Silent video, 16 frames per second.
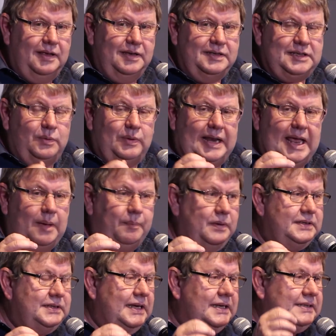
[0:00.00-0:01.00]
So what
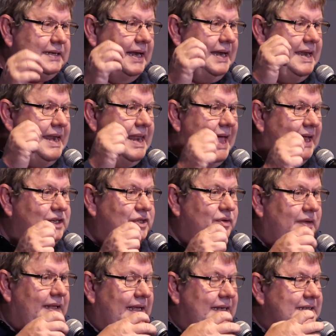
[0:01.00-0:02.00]
happens, it's a
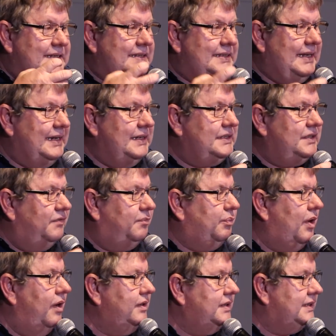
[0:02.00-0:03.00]
natural, instinctive
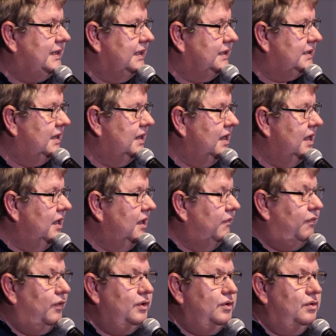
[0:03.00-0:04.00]
process
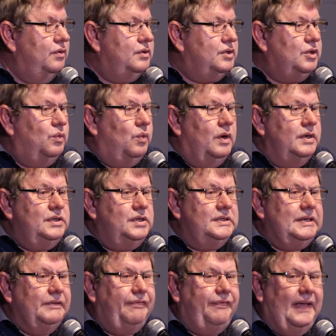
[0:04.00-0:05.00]
for you to want to
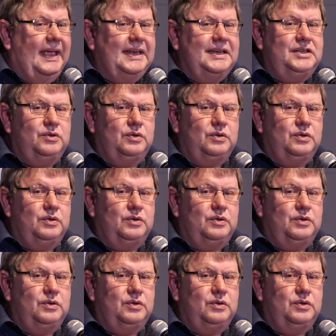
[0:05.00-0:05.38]
defend